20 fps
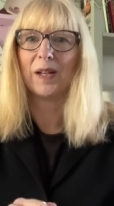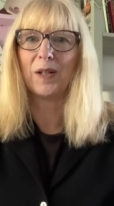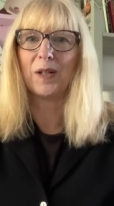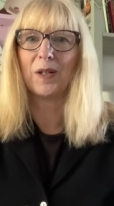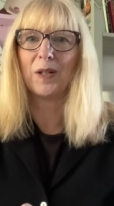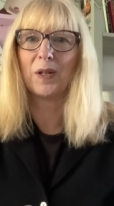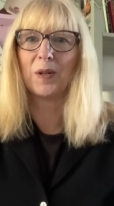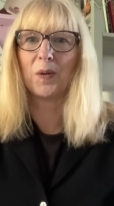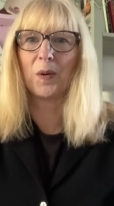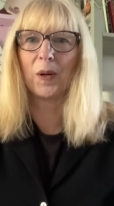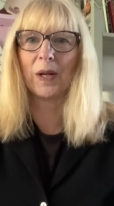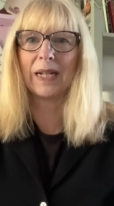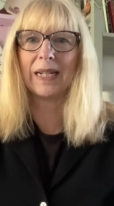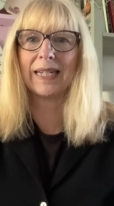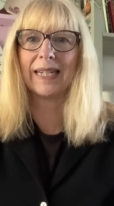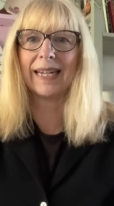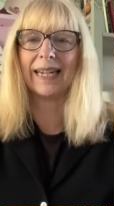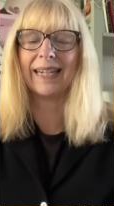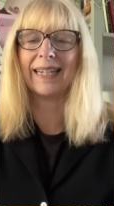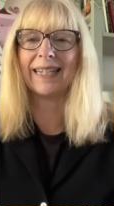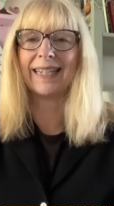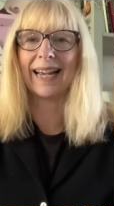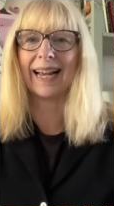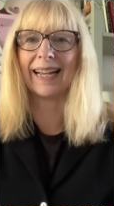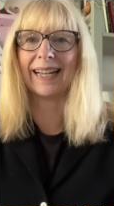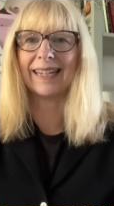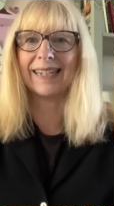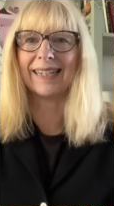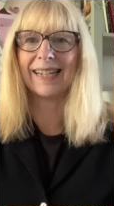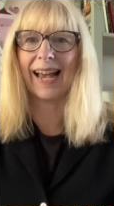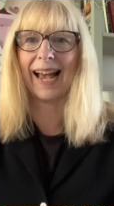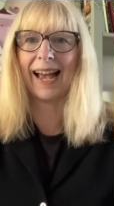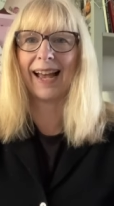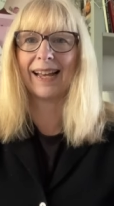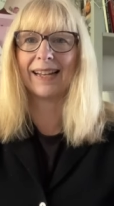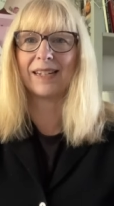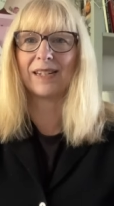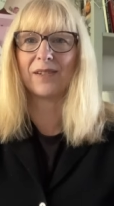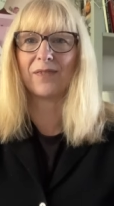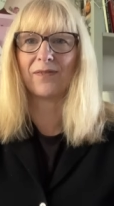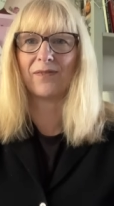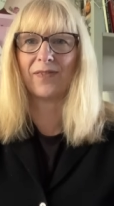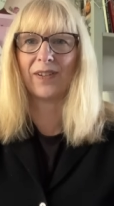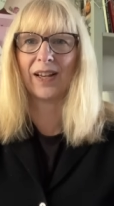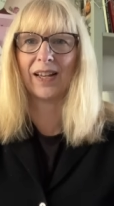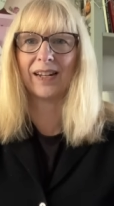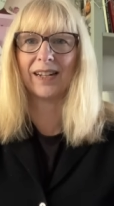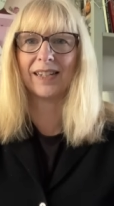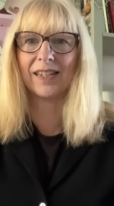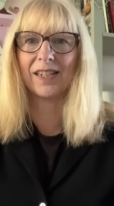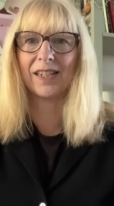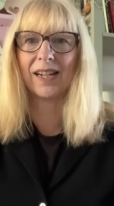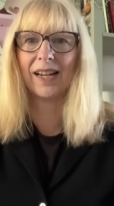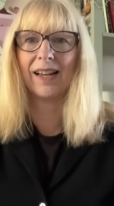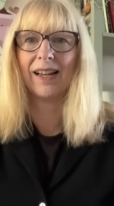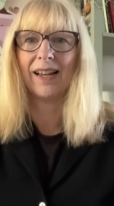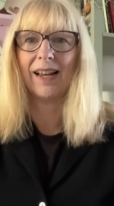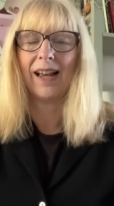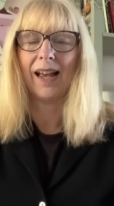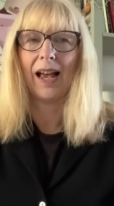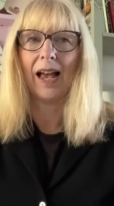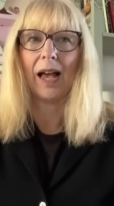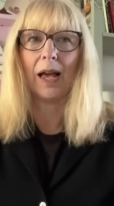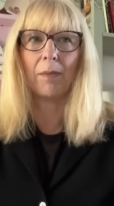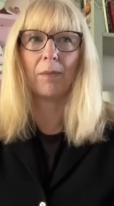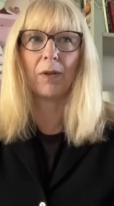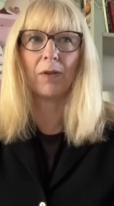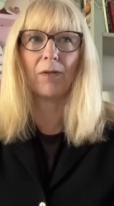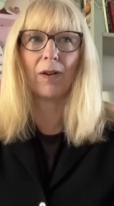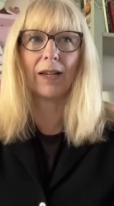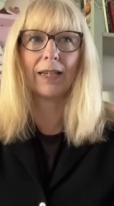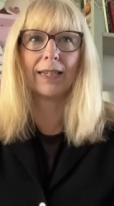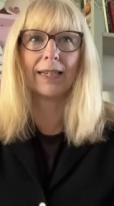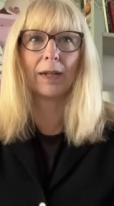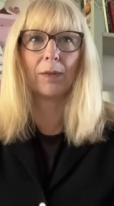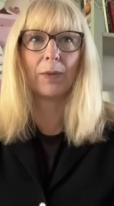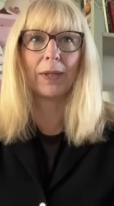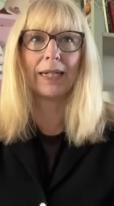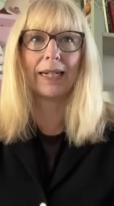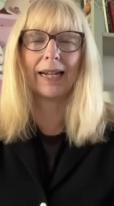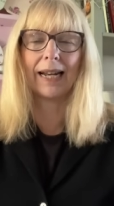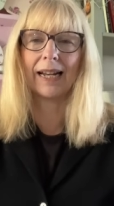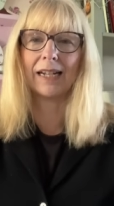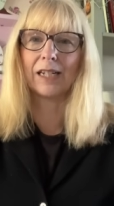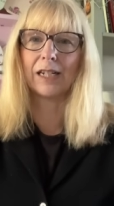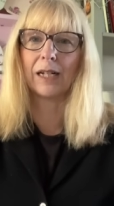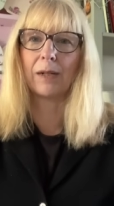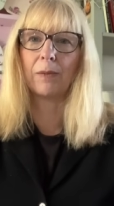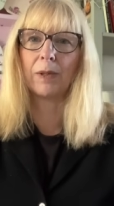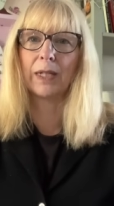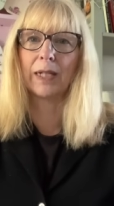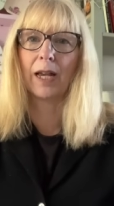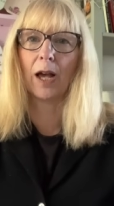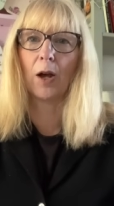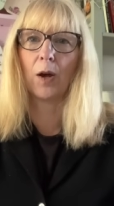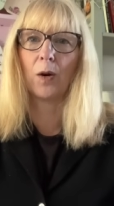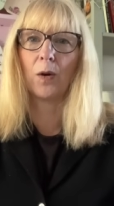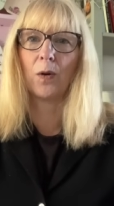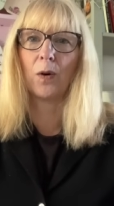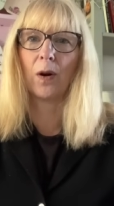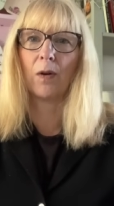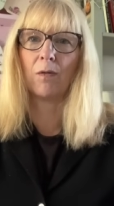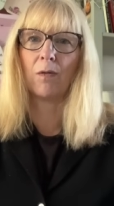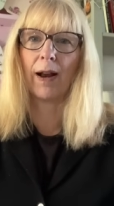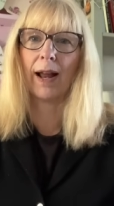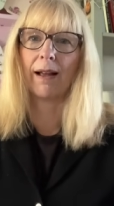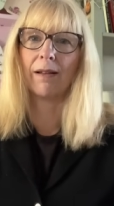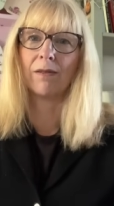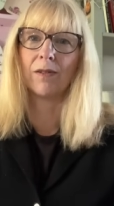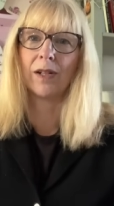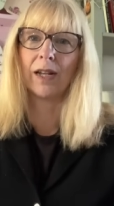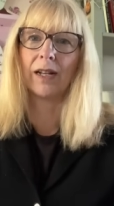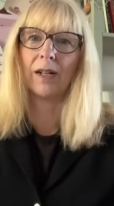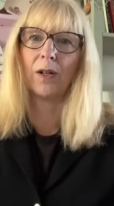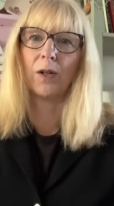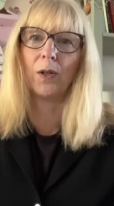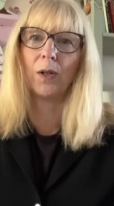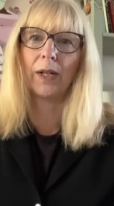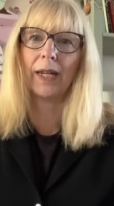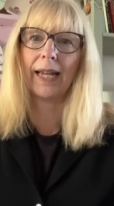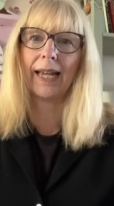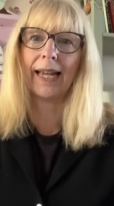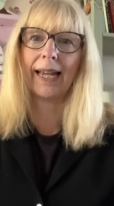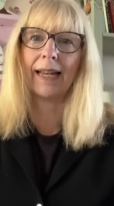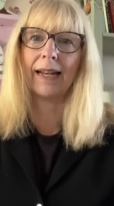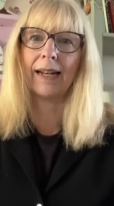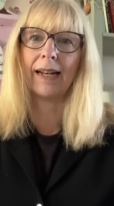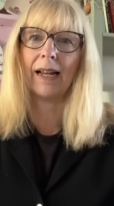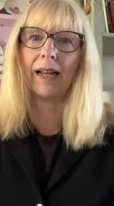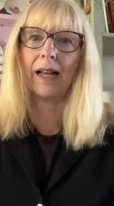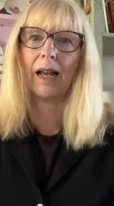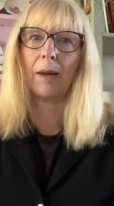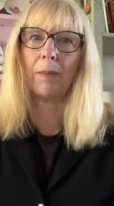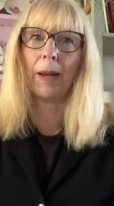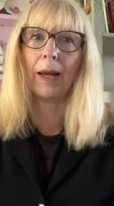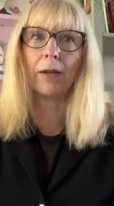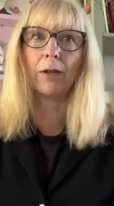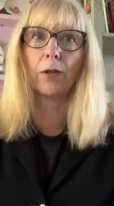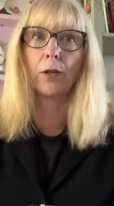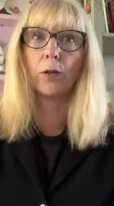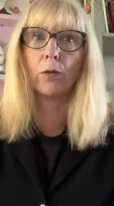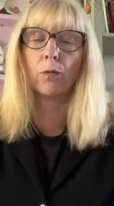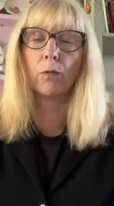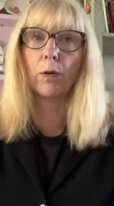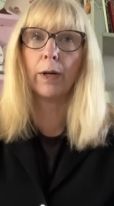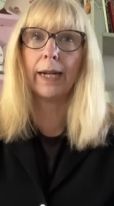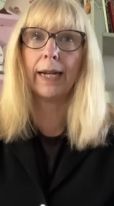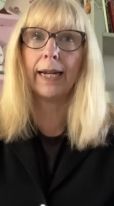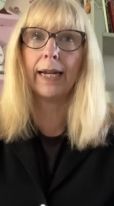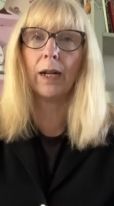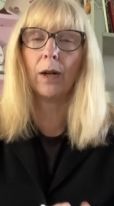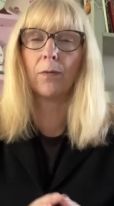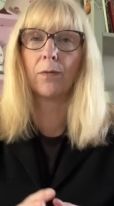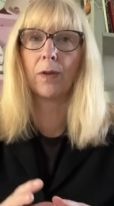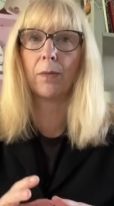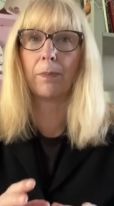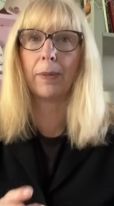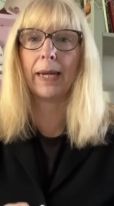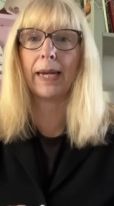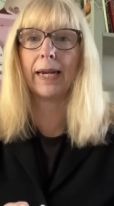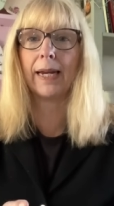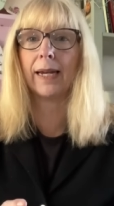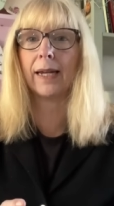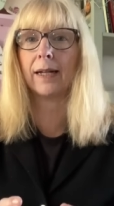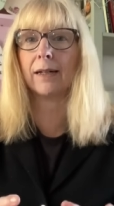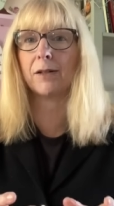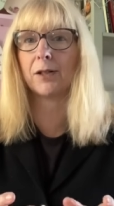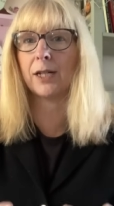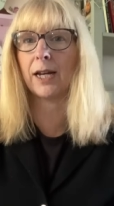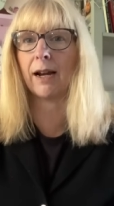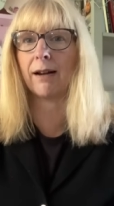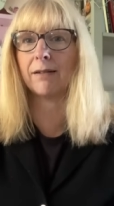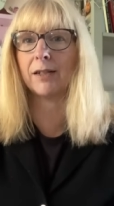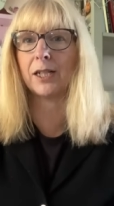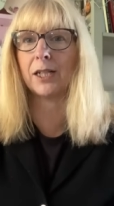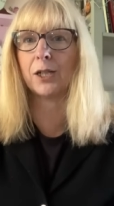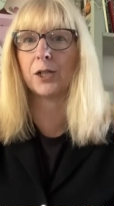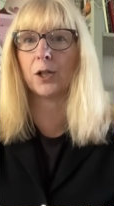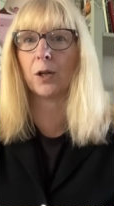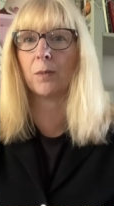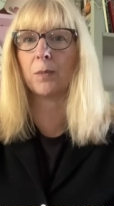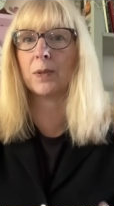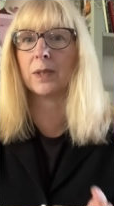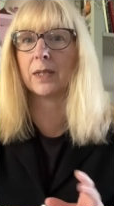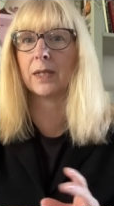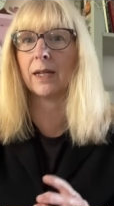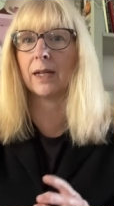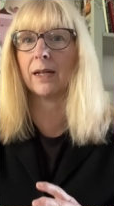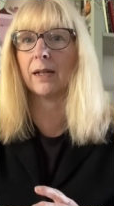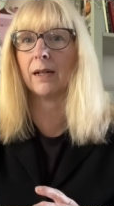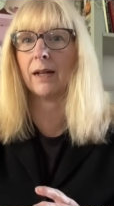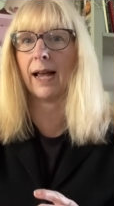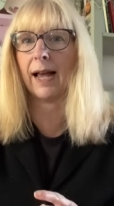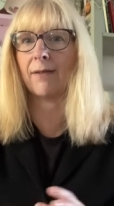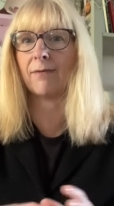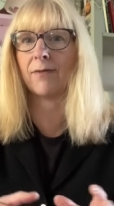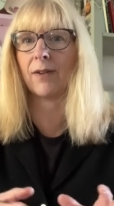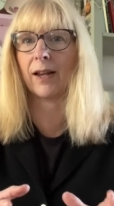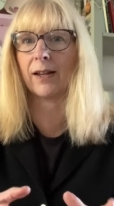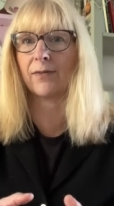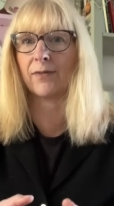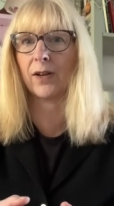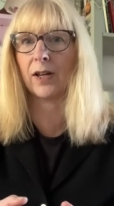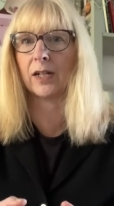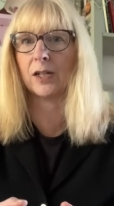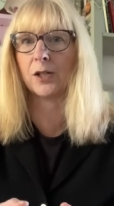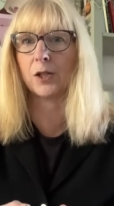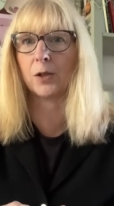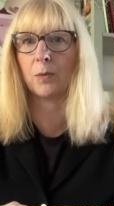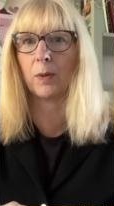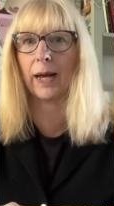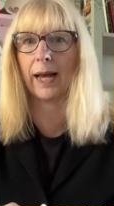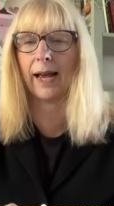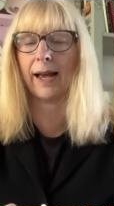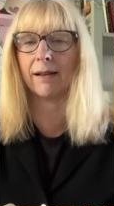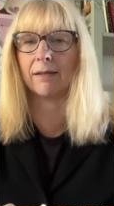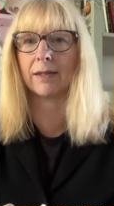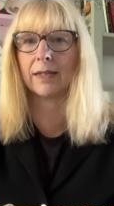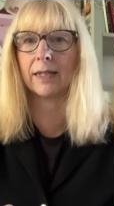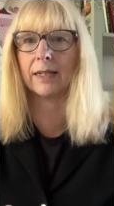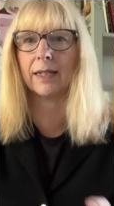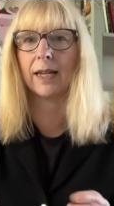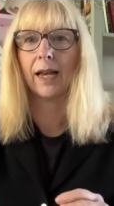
good quality second-hand furniture. The first thing we did actually was go round and look in about 3 of the big charity shops that have like furniture warehouses.